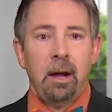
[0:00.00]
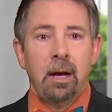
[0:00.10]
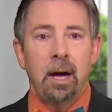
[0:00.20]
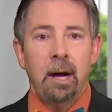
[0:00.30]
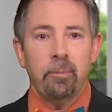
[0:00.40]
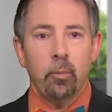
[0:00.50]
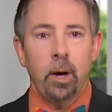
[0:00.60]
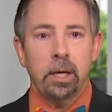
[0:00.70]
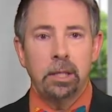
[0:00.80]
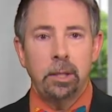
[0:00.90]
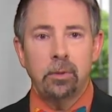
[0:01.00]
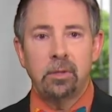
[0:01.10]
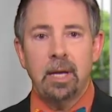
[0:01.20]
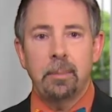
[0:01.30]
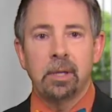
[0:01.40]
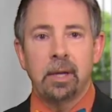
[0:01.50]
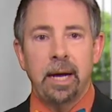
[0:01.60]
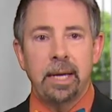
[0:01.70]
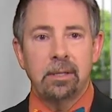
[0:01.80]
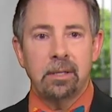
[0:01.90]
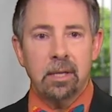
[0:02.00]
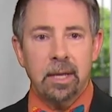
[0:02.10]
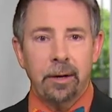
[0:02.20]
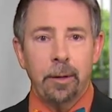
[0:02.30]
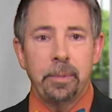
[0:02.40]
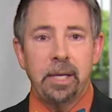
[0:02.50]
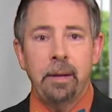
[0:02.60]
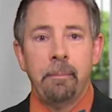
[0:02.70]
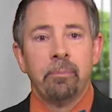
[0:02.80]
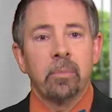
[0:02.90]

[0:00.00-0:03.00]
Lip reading: one can use nebulized therapy,